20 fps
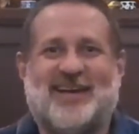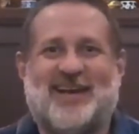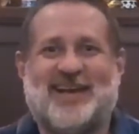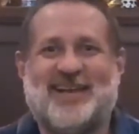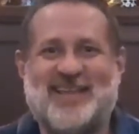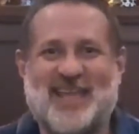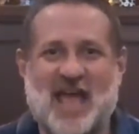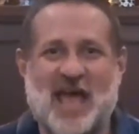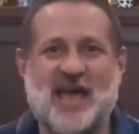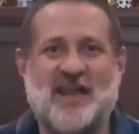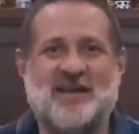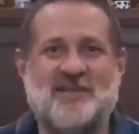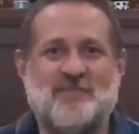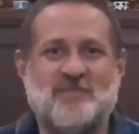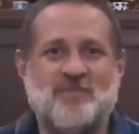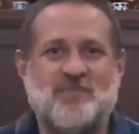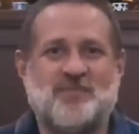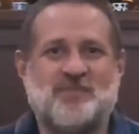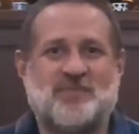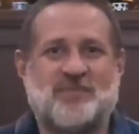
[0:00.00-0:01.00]
Again,
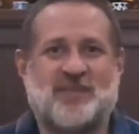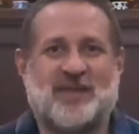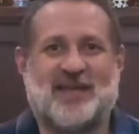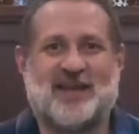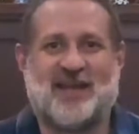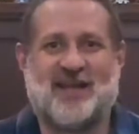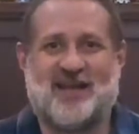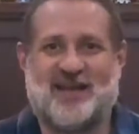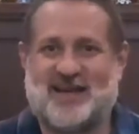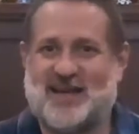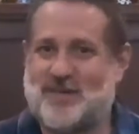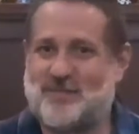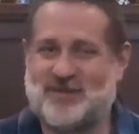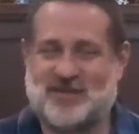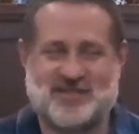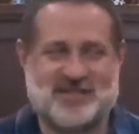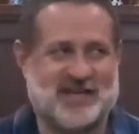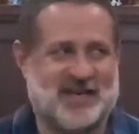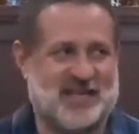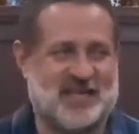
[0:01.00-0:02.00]
and I'm
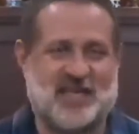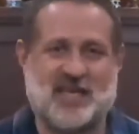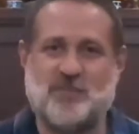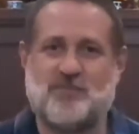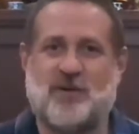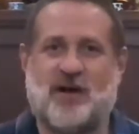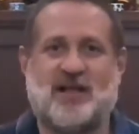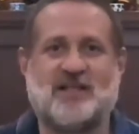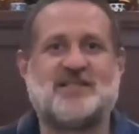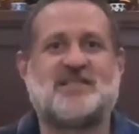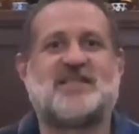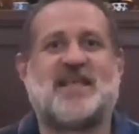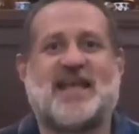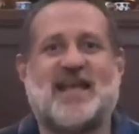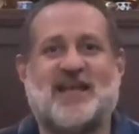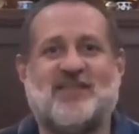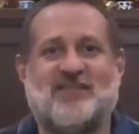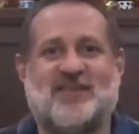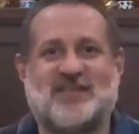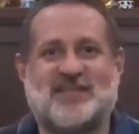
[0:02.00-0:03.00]
just going to keep on
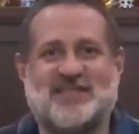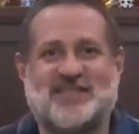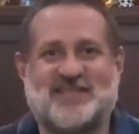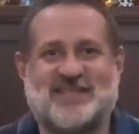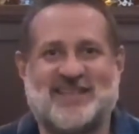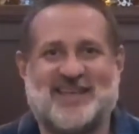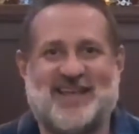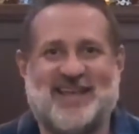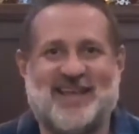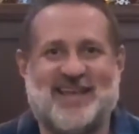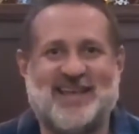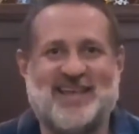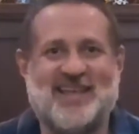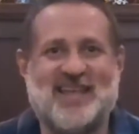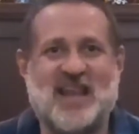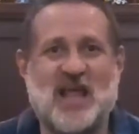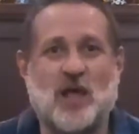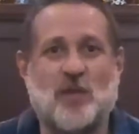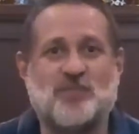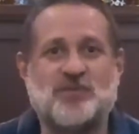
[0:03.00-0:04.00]
saying this.
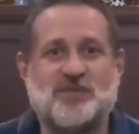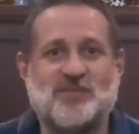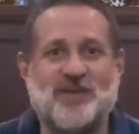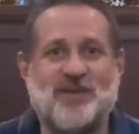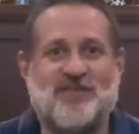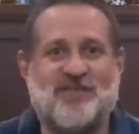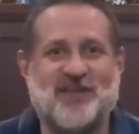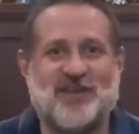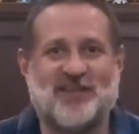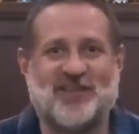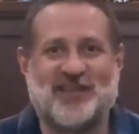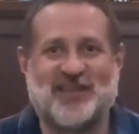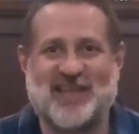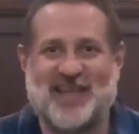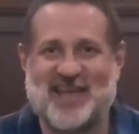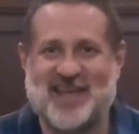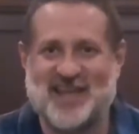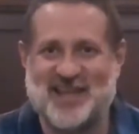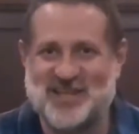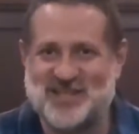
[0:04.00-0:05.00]
It helps me feel
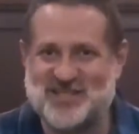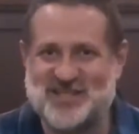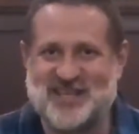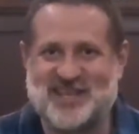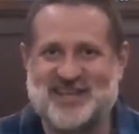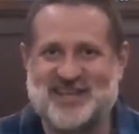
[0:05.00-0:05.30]
engaged.